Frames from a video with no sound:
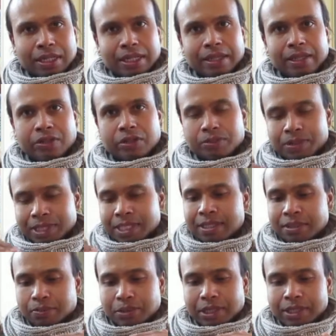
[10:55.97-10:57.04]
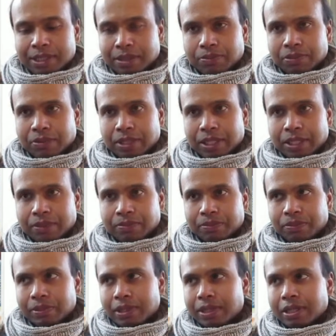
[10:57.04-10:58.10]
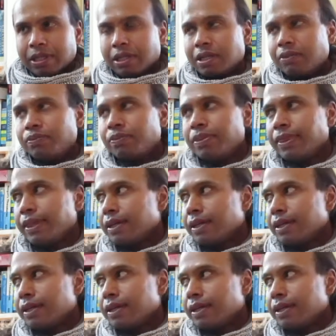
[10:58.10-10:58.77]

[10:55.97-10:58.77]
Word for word: and then you're obsessed by something um,